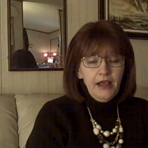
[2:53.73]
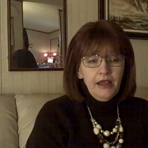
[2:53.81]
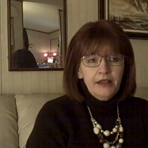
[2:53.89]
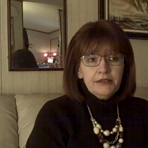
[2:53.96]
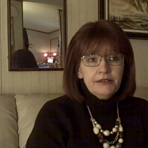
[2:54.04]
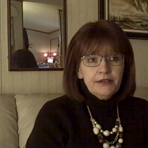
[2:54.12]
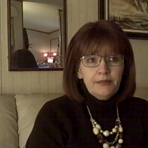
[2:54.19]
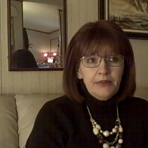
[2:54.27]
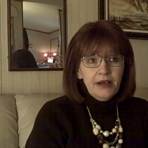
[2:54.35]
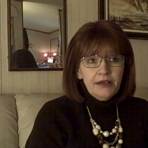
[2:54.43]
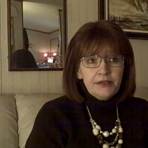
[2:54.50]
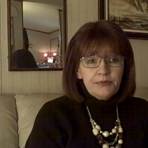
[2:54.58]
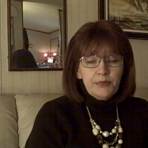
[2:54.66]
until my
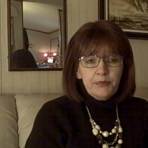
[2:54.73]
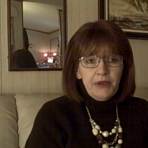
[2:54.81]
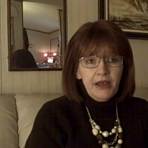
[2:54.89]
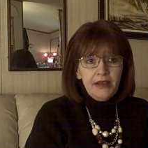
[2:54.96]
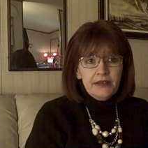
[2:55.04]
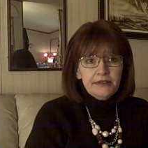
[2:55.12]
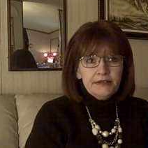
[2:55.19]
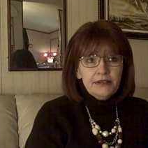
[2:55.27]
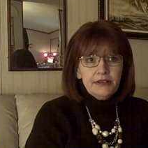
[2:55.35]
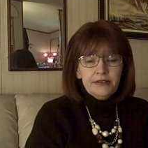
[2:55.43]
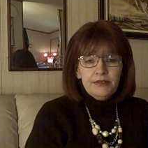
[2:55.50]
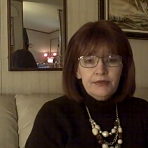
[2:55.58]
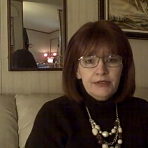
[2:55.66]
husband passed
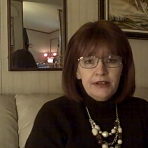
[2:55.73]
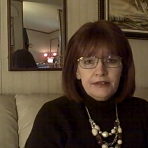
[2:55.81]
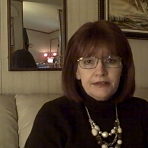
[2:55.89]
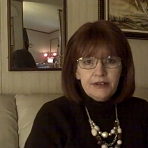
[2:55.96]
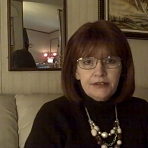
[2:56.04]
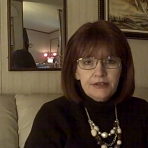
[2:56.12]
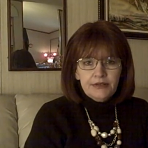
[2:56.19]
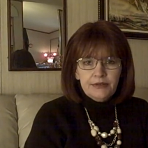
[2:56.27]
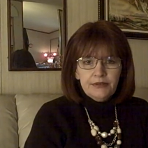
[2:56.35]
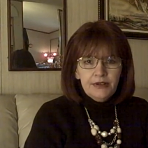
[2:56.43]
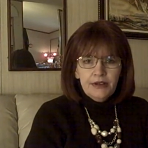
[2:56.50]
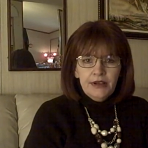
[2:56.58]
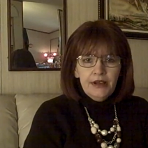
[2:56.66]
in 2002,
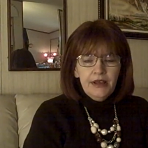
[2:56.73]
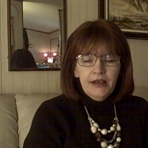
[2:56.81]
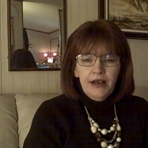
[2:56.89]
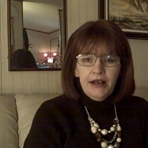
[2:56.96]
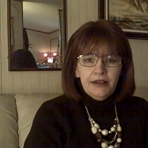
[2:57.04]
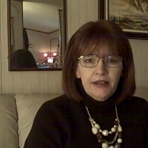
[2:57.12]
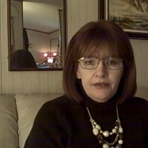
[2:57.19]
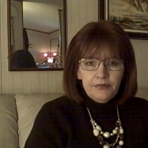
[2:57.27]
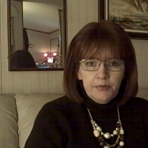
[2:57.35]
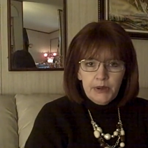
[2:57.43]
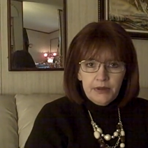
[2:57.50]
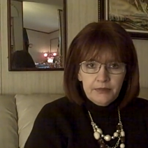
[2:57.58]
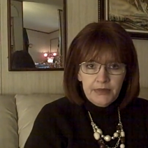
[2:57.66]
I loved
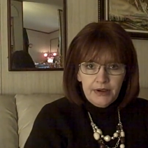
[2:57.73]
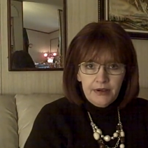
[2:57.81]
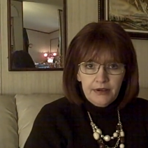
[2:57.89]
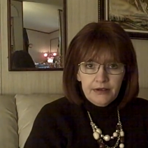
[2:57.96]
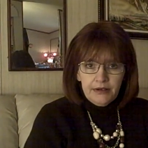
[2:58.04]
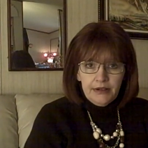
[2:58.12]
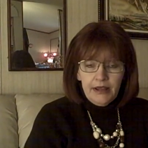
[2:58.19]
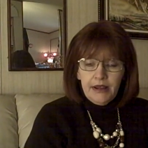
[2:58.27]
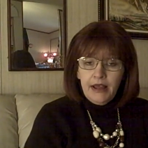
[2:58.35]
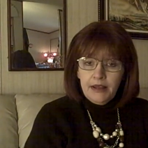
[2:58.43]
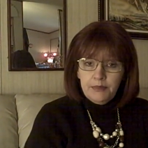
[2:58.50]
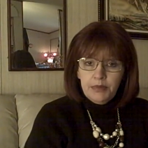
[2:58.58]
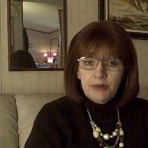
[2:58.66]
being married. And I
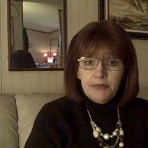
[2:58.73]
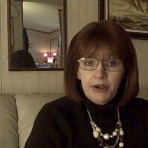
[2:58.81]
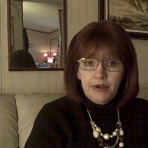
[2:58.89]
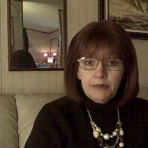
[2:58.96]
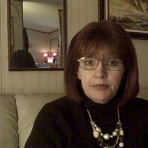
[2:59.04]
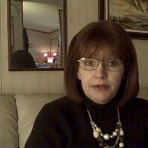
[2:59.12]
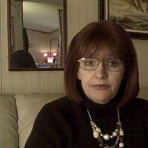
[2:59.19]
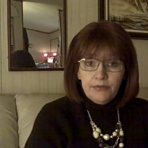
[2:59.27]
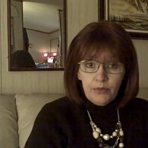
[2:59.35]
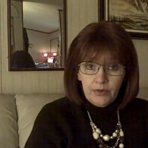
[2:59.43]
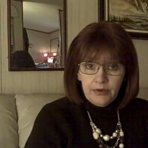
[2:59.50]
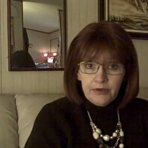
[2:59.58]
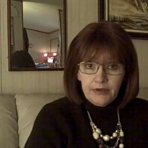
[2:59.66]
had been married
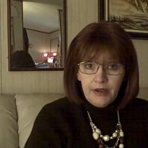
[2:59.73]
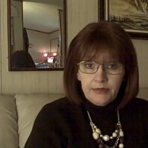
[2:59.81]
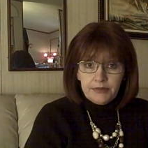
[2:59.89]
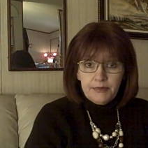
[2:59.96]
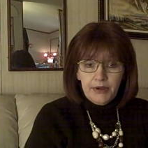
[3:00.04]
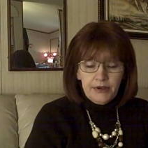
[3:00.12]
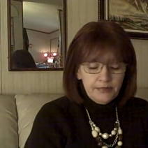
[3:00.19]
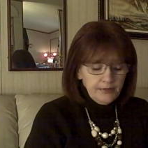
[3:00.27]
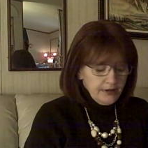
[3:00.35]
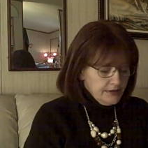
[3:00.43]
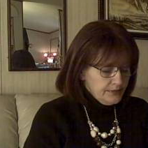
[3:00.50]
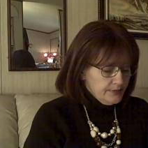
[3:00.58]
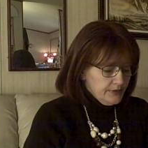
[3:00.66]
before I was married to my
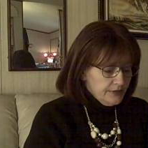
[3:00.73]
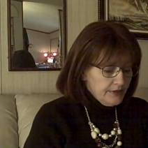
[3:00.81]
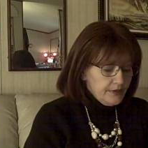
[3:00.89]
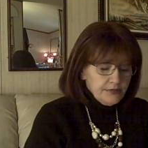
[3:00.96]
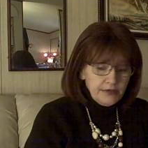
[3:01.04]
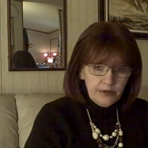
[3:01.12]
husband. Those